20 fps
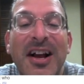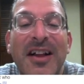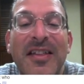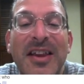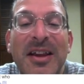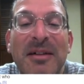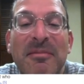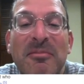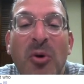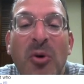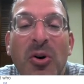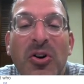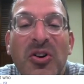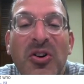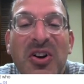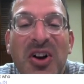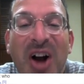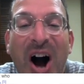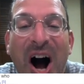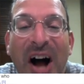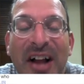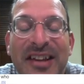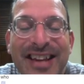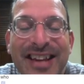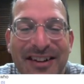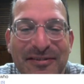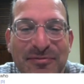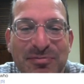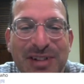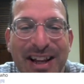the immortal gods
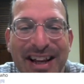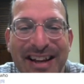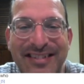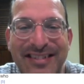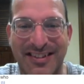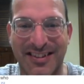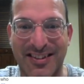have placed